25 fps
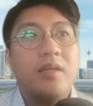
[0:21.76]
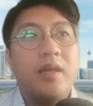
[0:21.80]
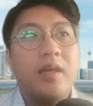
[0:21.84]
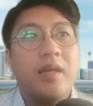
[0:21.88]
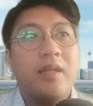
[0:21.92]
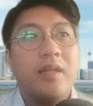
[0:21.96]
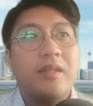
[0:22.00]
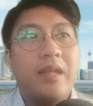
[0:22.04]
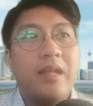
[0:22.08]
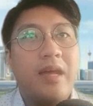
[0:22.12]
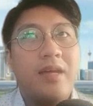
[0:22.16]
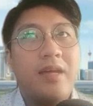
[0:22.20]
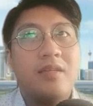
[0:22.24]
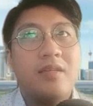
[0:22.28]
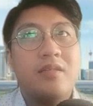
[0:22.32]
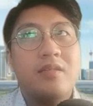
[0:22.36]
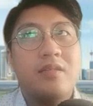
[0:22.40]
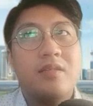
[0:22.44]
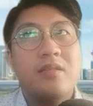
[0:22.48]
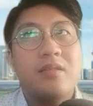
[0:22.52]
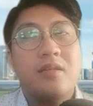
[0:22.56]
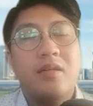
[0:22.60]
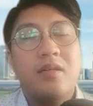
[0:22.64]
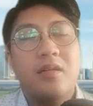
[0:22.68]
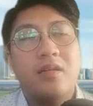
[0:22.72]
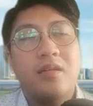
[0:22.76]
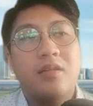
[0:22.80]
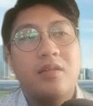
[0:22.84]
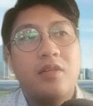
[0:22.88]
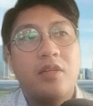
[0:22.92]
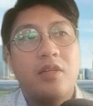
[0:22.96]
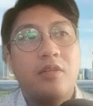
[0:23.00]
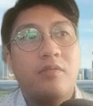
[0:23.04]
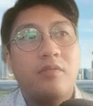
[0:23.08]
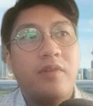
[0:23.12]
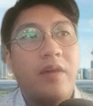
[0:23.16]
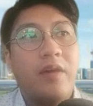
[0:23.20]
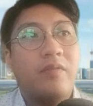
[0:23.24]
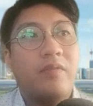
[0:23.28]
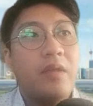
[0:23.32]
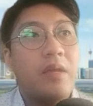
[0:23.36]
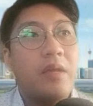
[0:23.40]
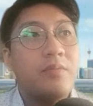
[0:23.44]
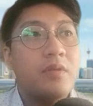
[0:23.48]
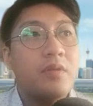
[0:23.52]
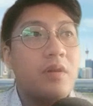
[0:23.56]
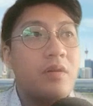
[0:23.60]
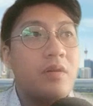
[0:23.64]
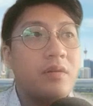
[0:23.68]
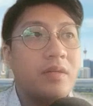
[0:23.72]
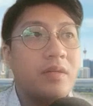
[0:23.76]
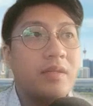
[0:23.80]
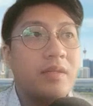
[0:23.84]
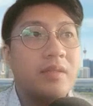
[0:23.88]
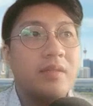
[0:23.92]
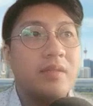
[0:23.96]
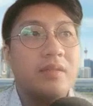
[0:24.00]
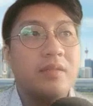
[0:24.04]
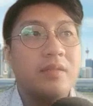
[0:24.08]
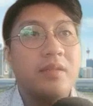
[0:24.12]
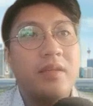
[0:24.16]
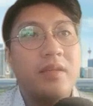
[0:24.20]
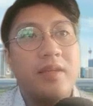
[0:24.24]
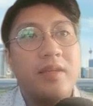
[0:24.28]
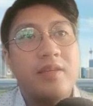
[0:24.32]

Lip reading: It lasts 3 to 5 times longer,